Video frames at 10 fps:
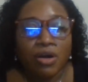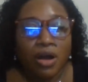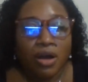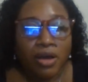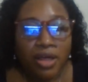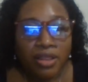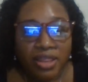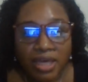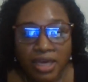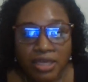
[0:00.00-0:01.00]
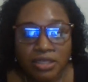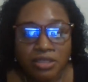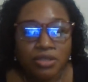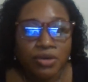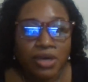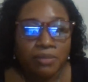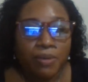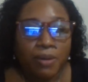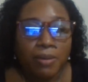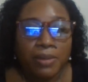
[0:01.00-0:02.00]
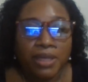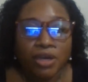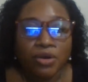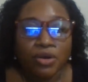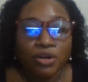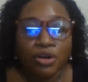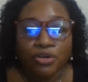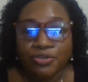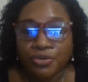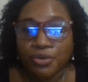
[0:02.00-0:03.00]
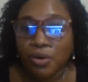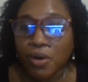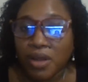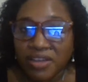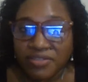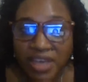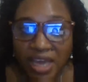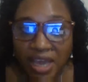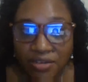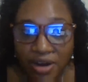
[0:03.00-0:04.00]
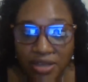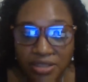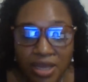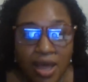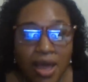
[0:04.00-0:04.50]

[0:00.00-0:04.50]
A good thing is you can probably look through all of the areas